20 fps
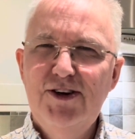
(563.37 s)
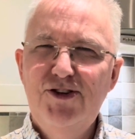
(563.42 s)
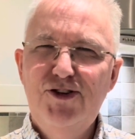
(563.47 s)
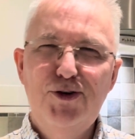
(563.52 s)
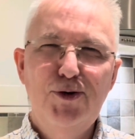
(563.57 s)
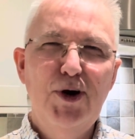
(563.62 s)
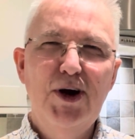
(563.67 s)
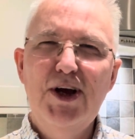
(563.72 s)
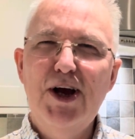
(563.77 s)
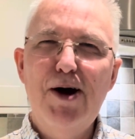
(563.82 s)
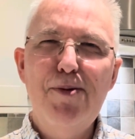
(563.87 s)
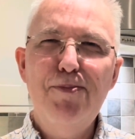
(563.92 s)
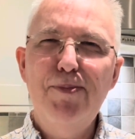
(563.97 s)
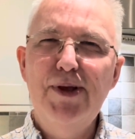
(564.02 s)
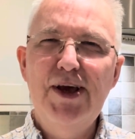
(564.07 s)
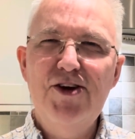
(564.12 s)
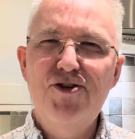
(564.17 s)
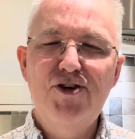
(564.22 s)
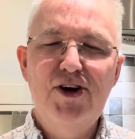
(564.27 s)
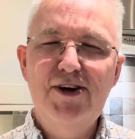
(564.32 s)
to
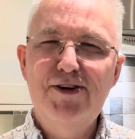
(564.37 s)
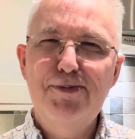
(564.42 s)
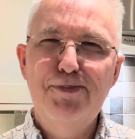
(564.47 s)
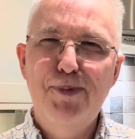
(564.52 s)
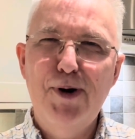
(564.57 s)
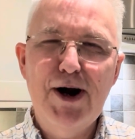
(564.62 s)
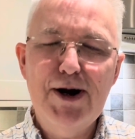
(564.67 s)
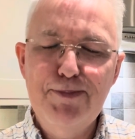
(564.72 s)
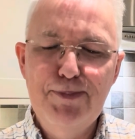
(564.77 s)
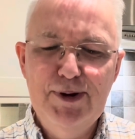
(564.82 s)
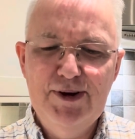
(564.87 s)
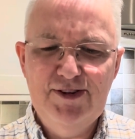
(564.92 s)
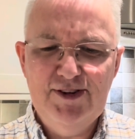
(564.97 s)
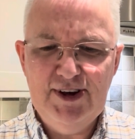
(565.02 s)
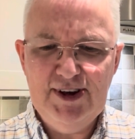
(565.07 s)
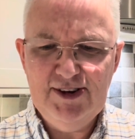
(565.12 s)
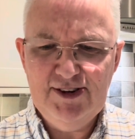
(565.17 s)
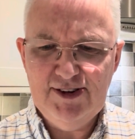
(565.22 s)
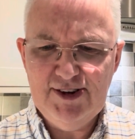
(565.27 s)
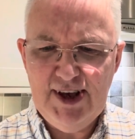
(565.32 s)
accomplish his
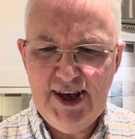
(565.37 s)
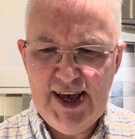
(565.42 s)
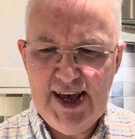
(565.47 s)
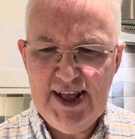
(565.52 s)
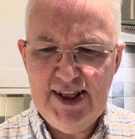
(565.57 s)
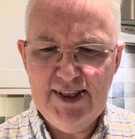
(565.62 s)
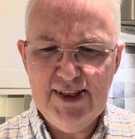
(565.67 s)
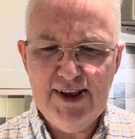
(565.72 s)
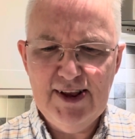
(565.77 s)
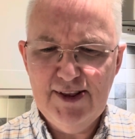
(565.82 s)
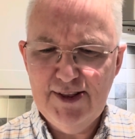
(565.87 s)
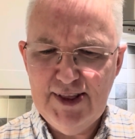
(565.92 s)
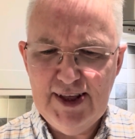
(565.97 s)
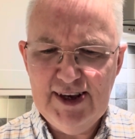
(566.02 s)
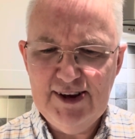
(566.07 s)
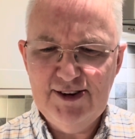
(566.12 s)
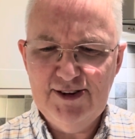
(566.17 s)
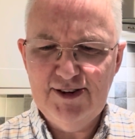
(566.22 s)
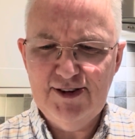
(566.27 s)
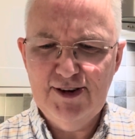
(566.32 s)
purposes in
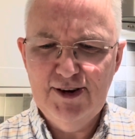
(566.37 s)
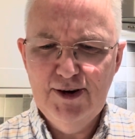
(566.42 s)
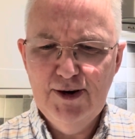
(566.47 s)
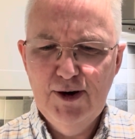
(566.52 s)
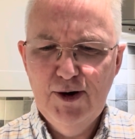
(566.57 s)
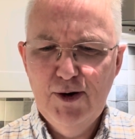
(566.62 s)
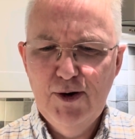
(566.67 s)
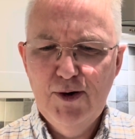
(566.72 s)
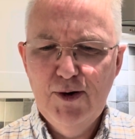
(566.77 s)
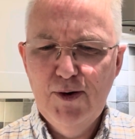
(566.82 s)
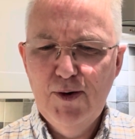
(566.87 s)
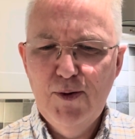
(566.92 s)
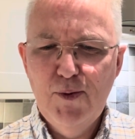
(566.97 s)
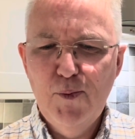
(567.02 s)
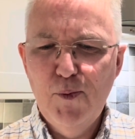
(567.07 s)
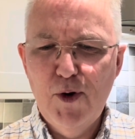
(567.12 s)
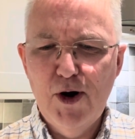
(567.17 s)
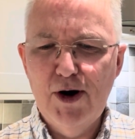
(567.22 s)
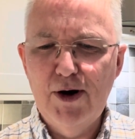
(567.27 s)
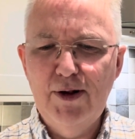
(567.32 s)
this
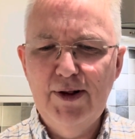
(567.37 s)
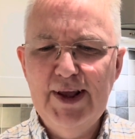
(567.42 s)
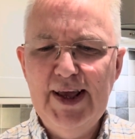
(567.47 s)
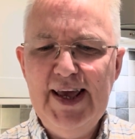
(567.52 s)
world.